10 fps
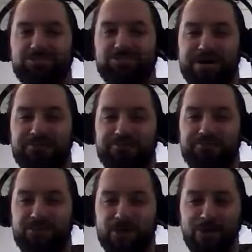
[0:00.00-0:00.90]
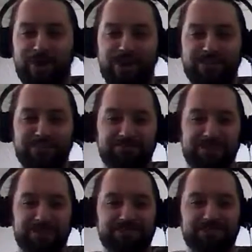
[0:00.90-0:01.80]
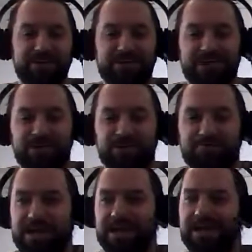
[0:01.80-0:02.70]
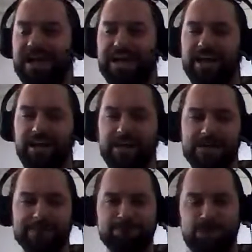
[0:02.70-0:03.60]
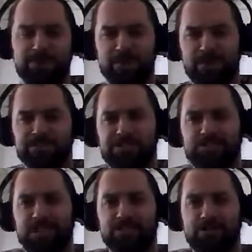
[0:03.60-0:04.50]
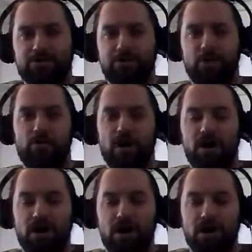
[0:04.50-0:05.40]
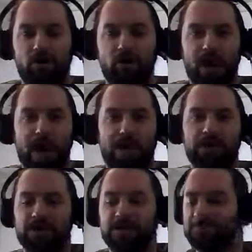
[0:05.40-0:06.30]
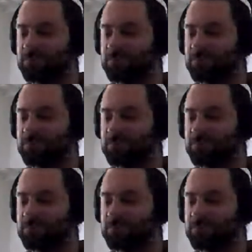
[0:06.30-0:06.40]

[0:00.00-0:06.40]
Rob Fore on the video screen here with me today. And, you know, for those of you that don't know Rob,